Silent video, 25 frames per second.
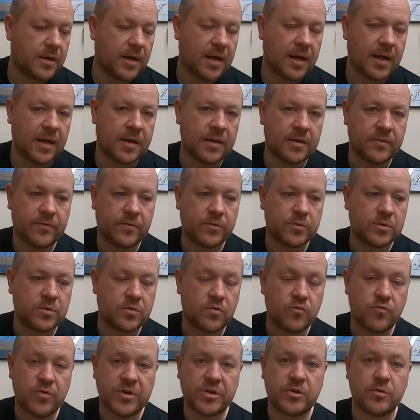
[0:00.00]
and if it was
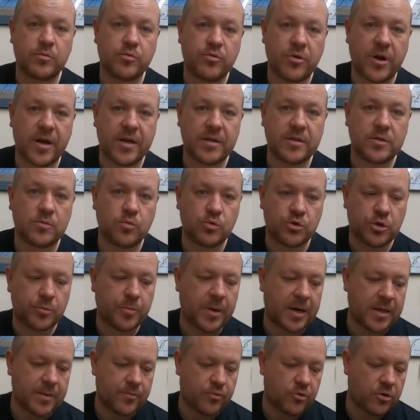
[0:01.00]
an original press, would you
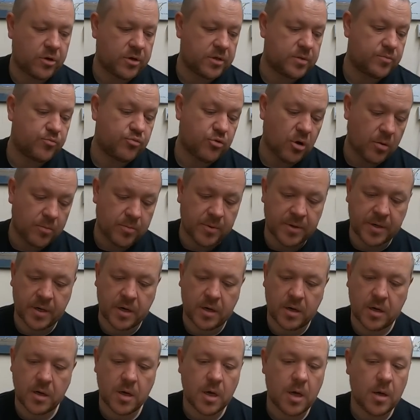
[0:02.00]
pay the price? Probably
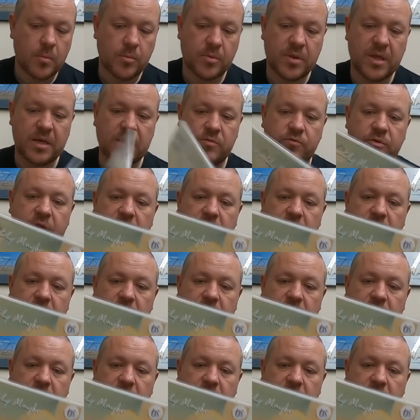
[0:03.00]
not. But these